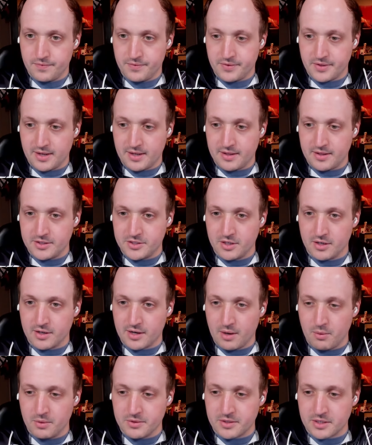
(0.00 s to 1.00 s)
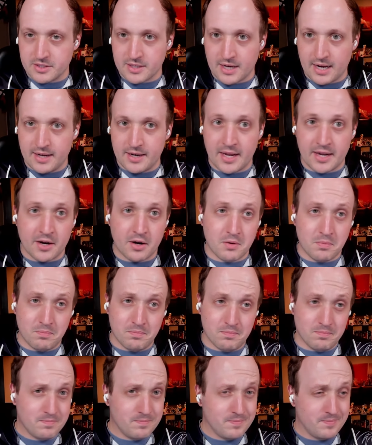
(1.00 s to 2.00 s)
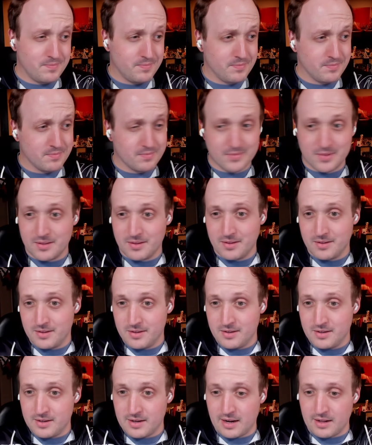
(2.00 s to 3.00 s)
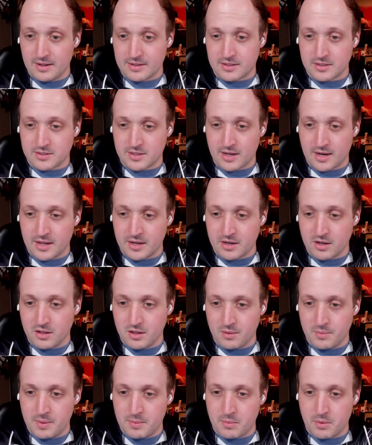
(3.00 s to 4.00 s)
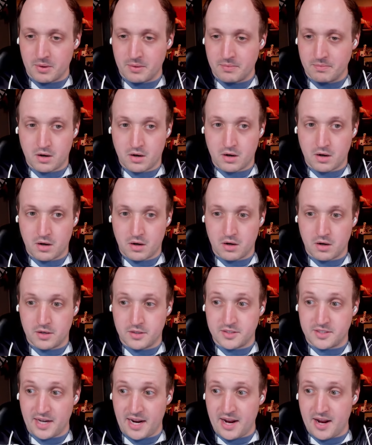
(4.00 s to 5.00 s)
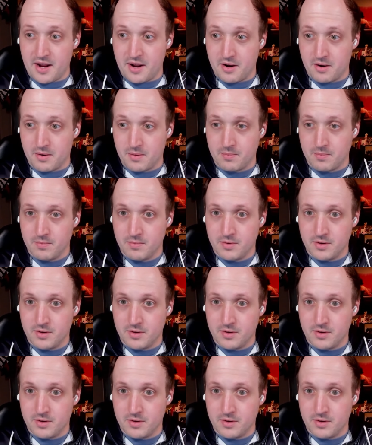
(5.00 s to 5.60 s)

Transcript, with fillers: Yeah, they should have gone with the side angle. I like the side angle a little bit more. Damn.